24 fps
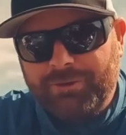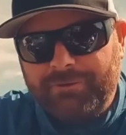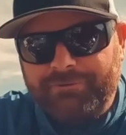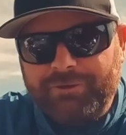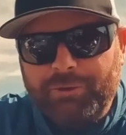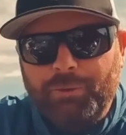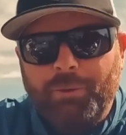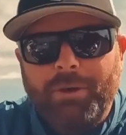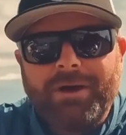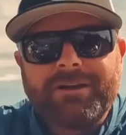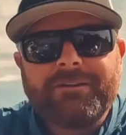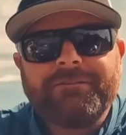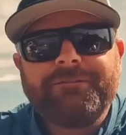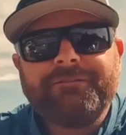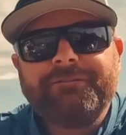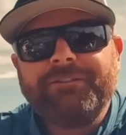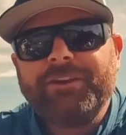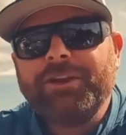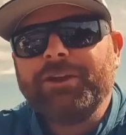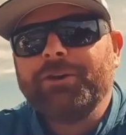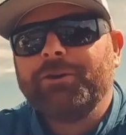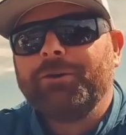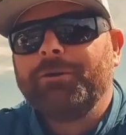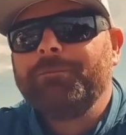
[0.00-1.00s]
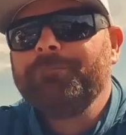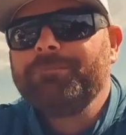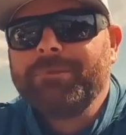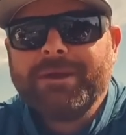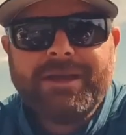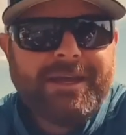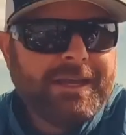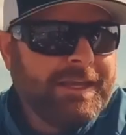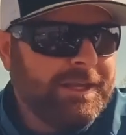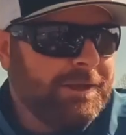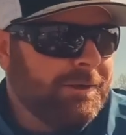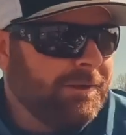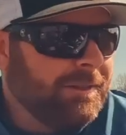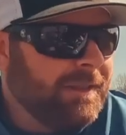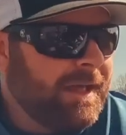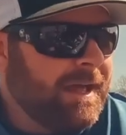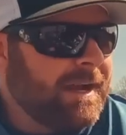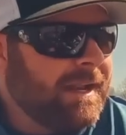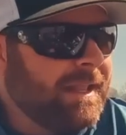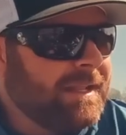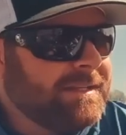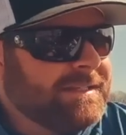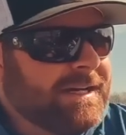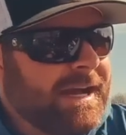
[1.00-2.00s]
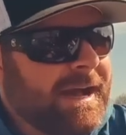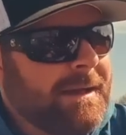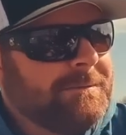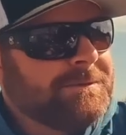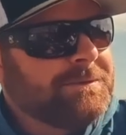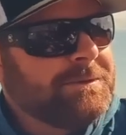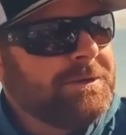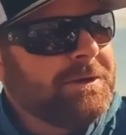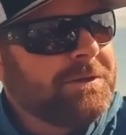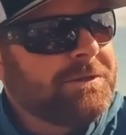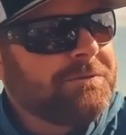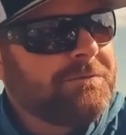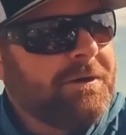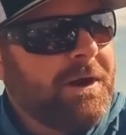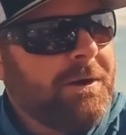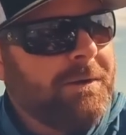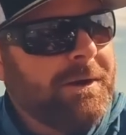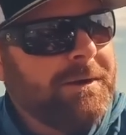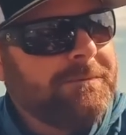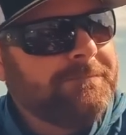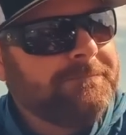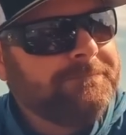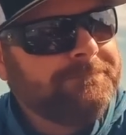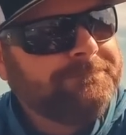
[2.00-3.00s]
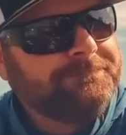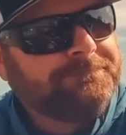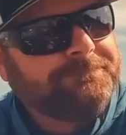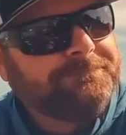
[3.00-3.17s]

If you want to feel, you know, a lot of the times when you're throwing